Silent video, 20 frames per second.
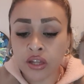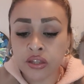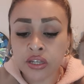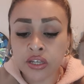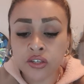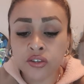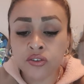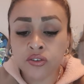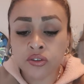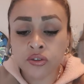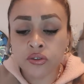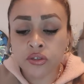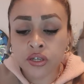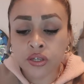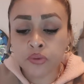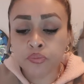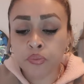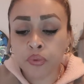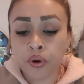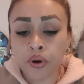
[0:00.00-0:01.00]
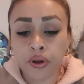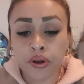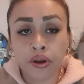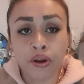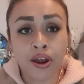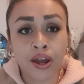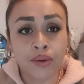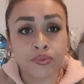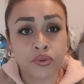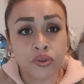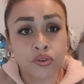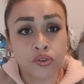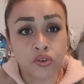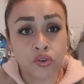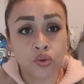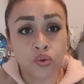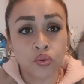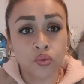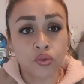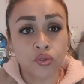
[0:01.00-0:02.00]
these these programs are the
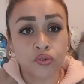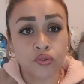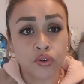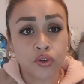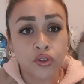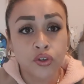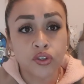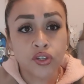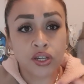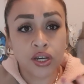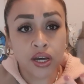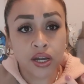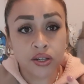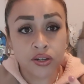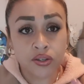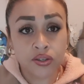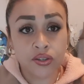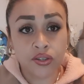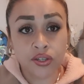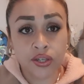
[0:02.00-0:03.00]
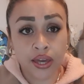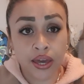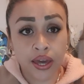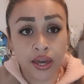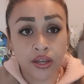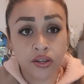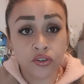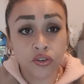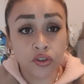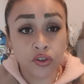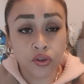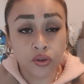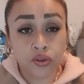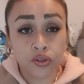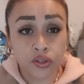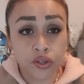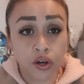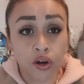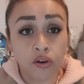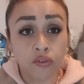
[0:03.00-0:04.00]
tools for you to understand
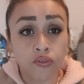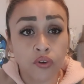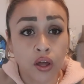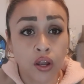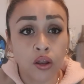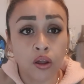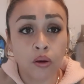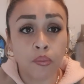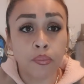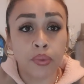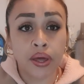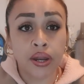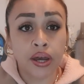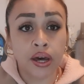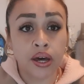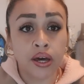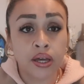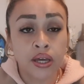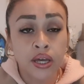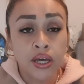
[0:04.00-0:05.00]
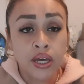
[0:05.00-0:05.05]
yourself a lot better